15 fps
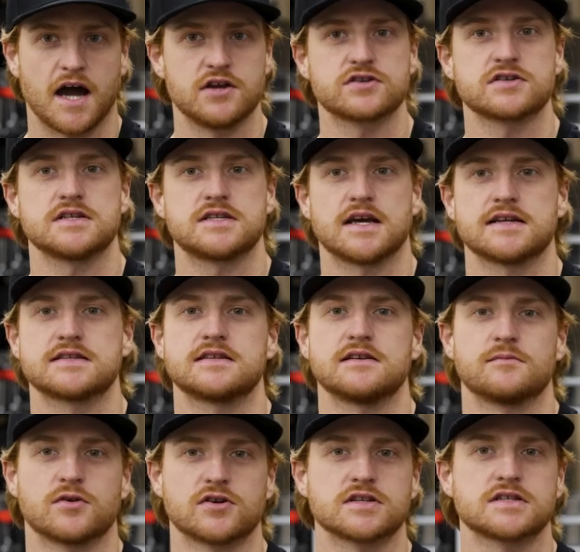I usually test the
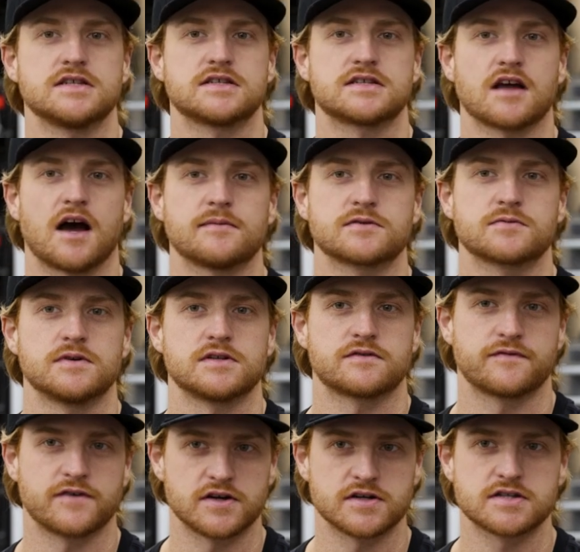emergency stop switch
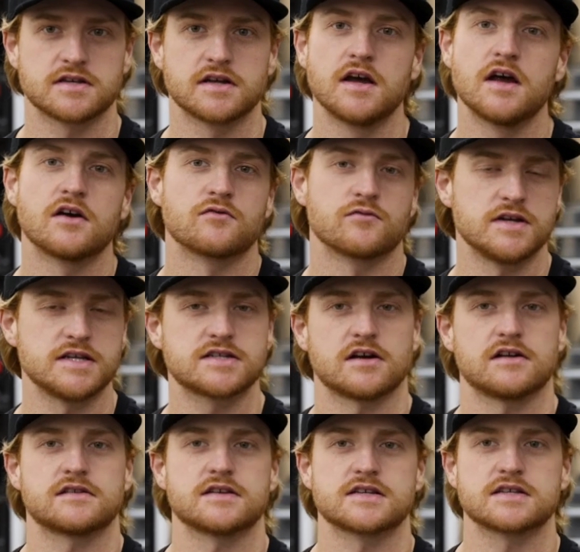first,
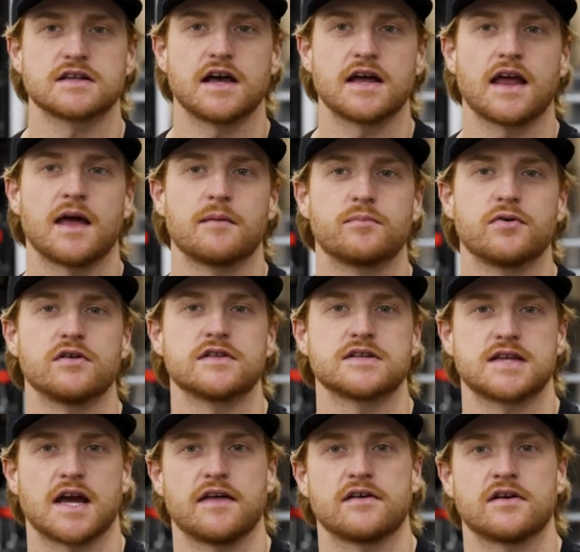restart the sled, and pull the
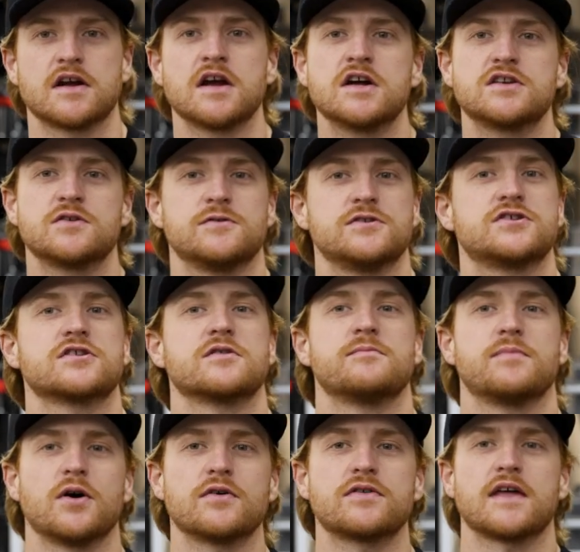tether to ensure
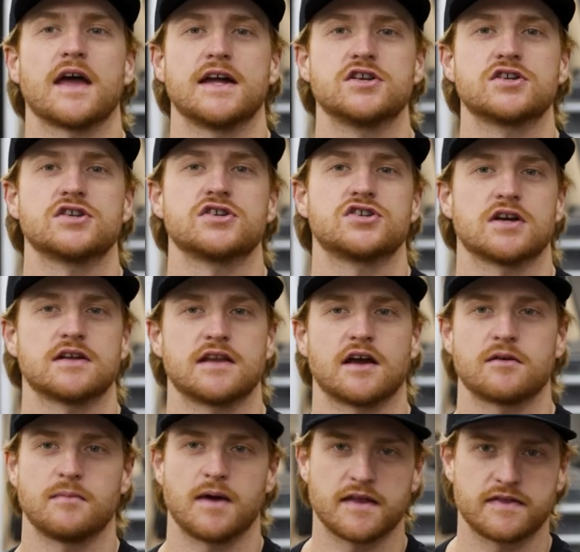both engine
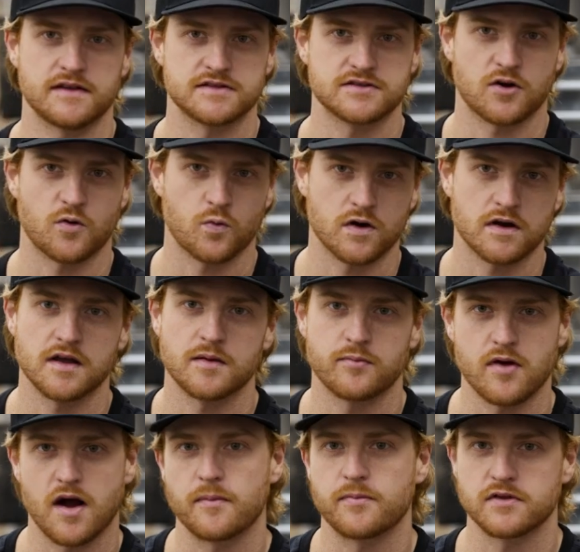shutdown methods are working
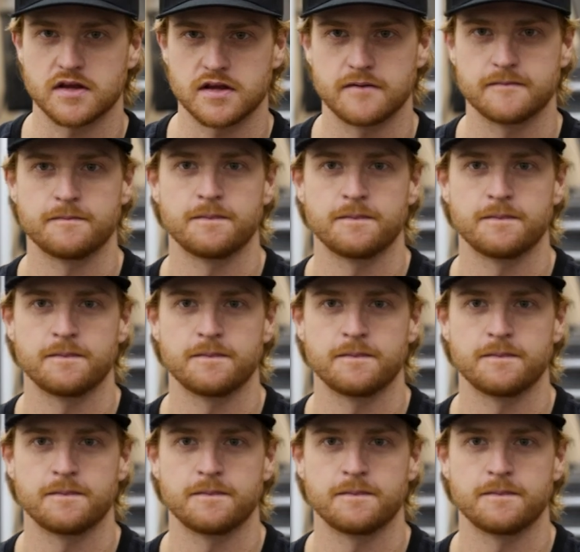properly.